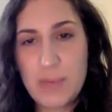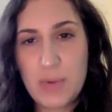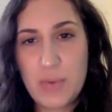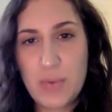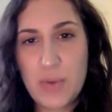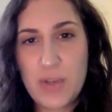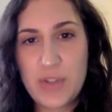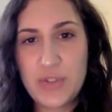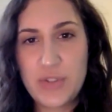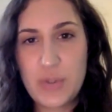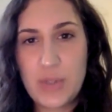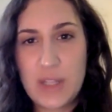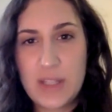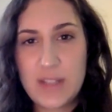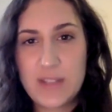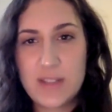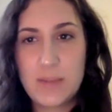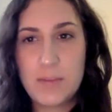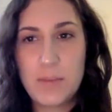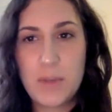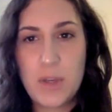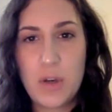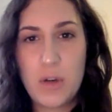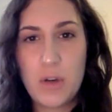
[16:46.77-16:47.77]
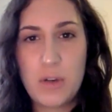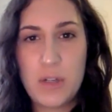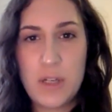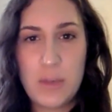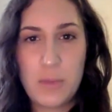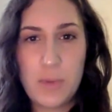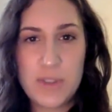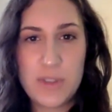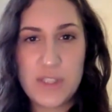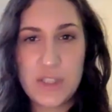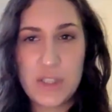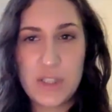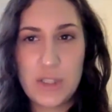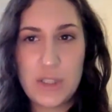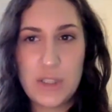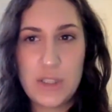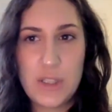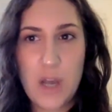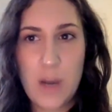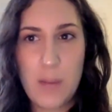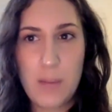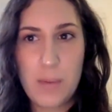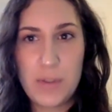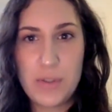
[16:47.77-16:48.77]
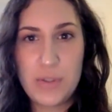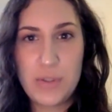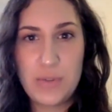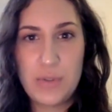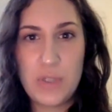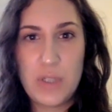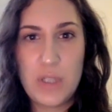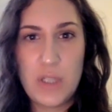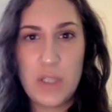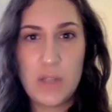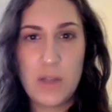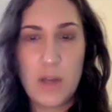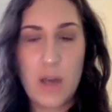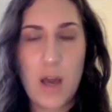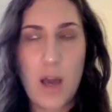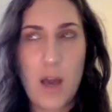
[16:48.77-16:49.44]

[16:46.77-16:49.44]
with Rescue Lake Simcoe, and it was a good opportunity.